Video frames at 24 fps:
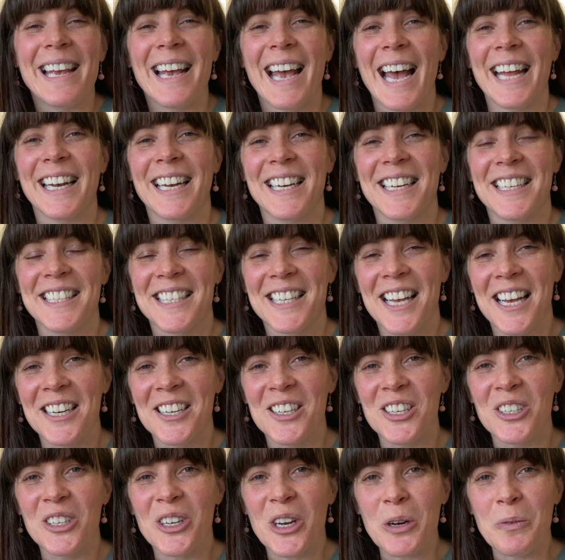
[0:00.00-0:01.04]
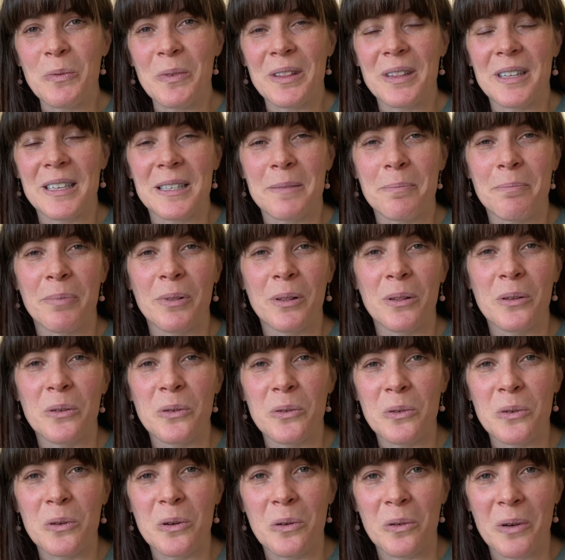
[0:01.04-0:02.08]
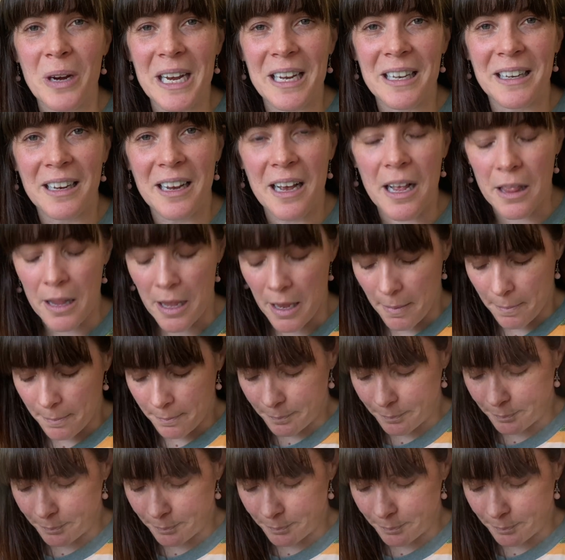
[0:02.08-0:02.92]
And I decided to go with this blue-green colour.